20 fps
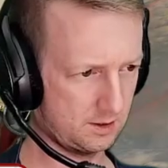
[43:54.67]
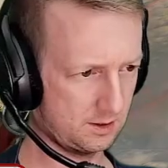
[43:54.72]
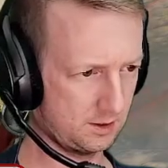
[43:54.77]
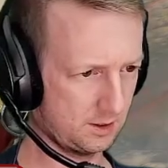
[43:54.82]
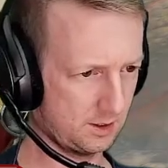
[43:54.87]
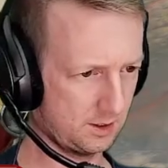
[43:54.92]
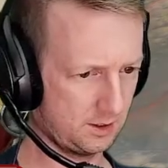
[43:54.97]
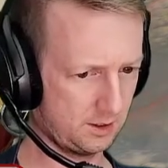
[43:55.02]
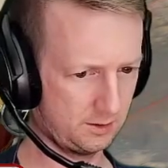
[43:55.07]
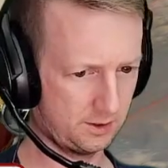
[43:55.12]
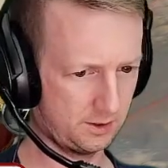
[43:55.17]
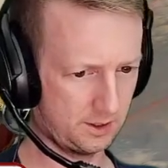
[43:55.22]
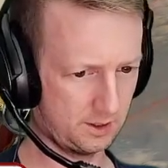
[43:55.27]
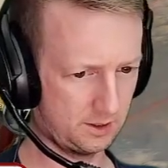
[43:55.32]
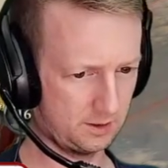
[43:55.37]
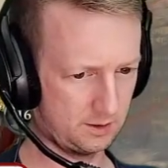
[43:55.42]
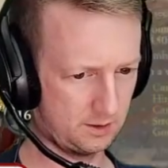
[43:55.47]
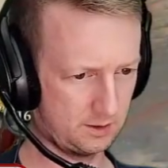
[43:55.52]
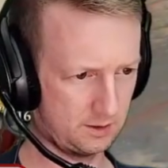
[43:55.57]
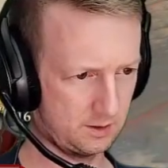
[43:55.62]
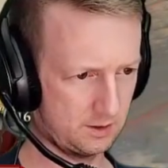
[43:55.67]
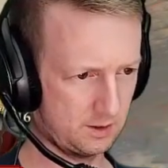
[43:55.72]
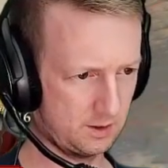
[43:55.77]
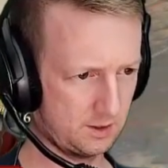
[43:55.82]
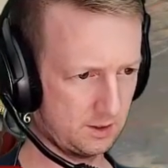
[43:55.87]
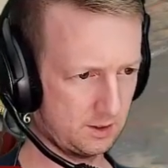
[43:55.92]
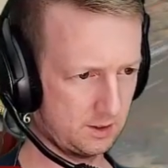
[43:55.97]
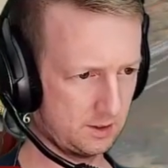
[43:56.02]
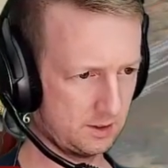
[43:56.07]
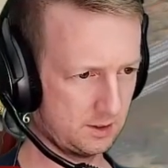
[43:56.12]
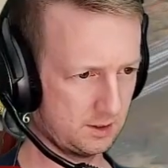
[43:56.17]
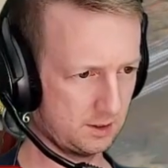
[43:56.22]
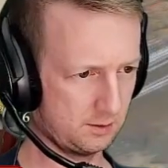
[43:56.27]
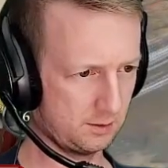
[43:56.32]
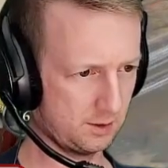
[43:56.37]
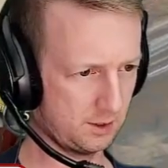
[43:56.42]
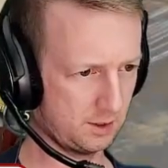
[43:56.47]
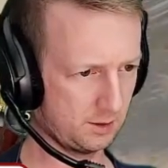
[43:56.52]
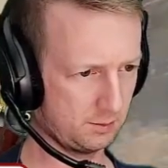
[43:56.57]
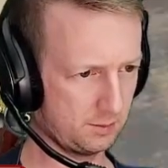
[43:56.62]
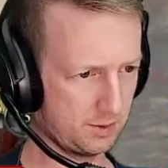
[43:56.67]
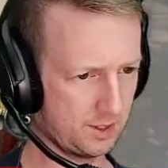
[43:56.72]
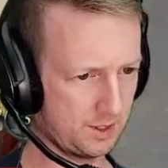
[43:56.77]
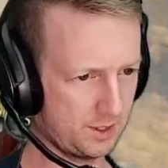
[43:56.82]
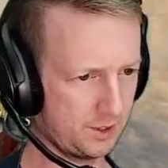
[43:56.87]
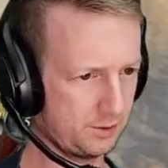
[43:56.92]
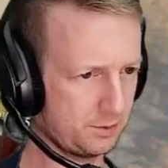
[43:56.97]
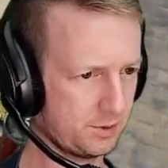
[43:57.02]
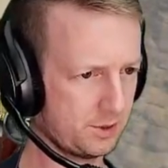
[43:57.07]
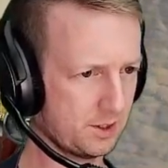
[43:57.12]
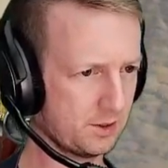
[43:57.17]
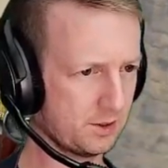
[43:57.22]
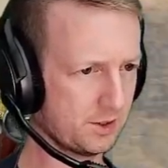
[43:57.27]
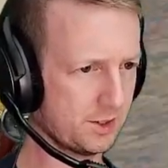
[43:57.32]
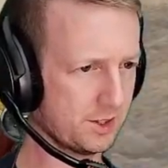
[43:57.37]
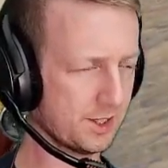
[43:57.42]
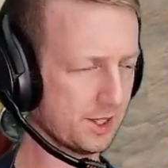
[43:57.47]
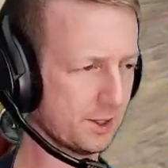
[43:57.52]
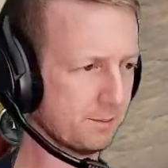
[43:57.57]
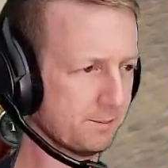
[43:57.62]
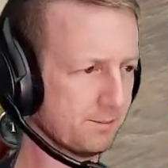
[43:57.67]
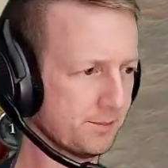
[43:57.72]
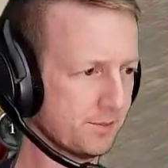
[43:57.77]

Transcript: Okay, there we go. We'll get the banishment in on there.